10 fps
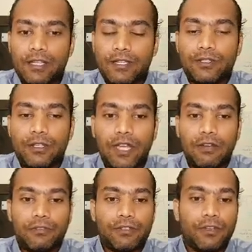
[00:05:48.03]
So yeah,
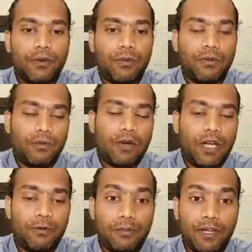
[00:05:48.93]
for sure, I
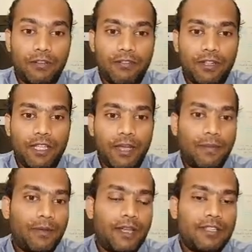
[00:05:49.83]
would be definitely
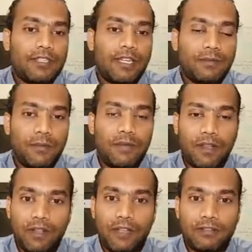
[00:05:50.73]
happy to answer that maybe in
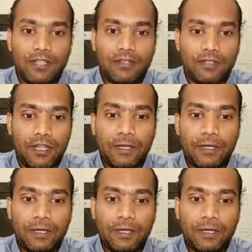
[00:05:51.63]
another live session. Yeah.